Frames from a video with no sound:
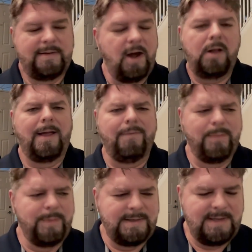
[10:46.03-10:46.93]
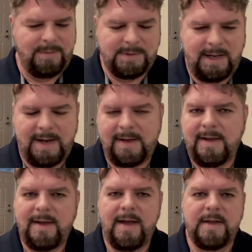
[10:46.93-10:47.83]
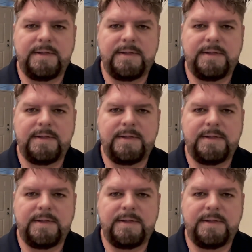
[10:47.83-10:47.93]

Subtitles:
All of them, it seems like. Let